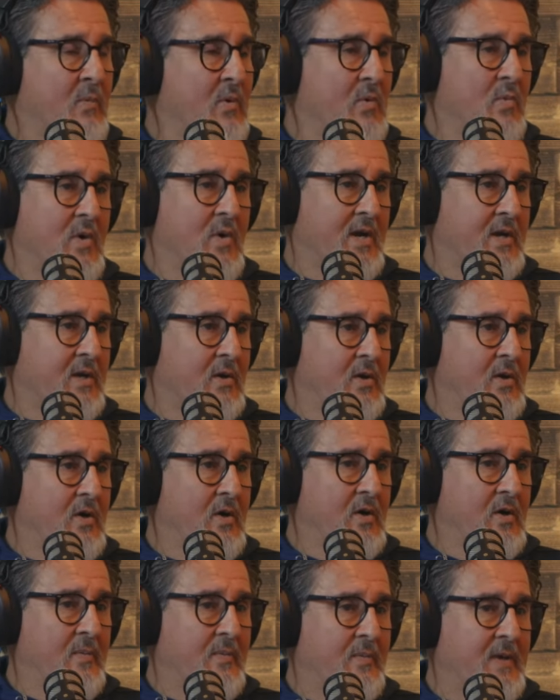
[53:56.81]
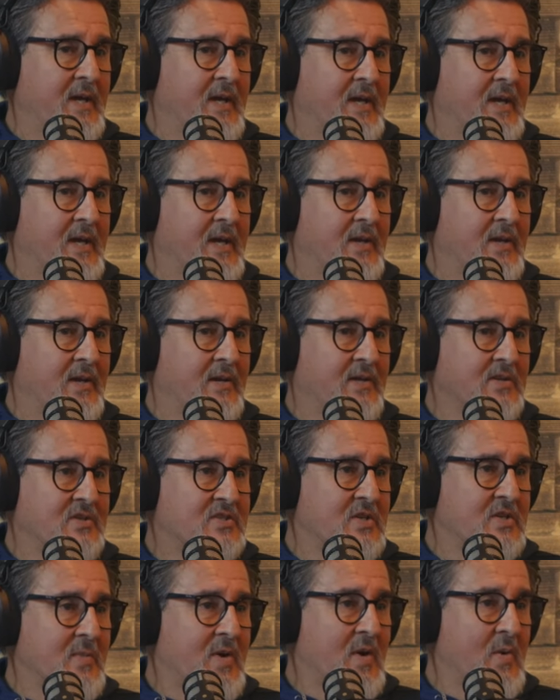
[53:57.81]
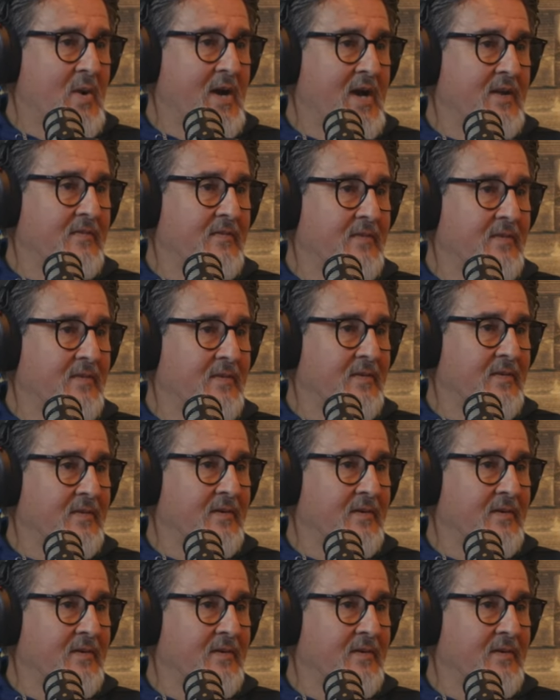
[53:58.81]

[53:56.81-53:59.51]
wouldn't want to go home and listen to my wife